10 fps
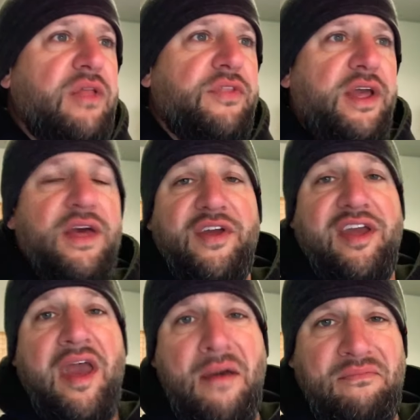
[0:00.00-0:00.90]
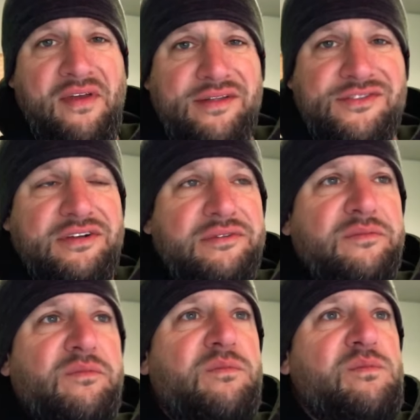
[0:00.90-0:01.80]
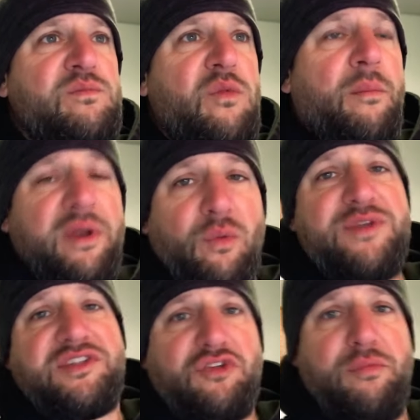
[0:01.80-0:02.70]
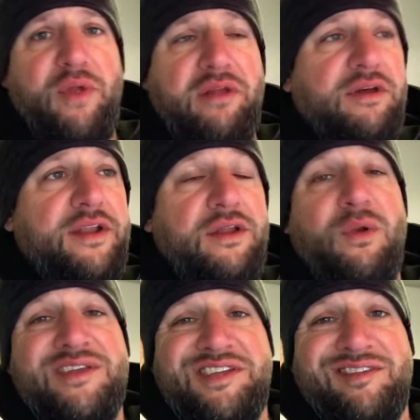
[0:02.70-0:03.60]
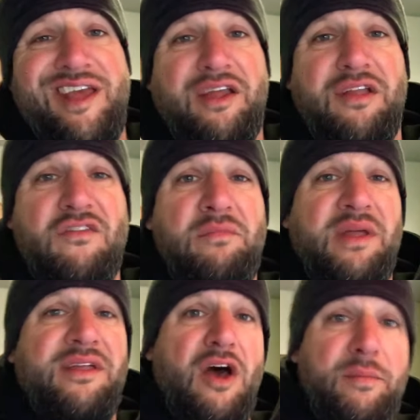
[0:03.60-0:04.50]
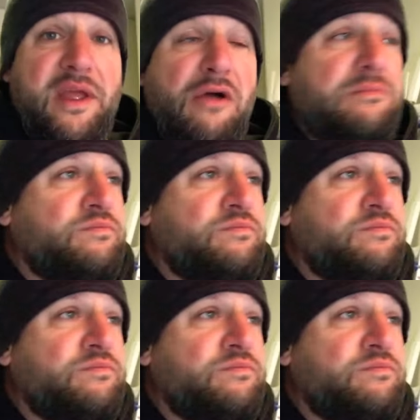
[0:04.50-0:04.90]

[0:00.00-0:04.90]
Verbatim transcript: the, uh, the cab vents, but it was the third brake light, and I want to say thank you to everybody that helped me out.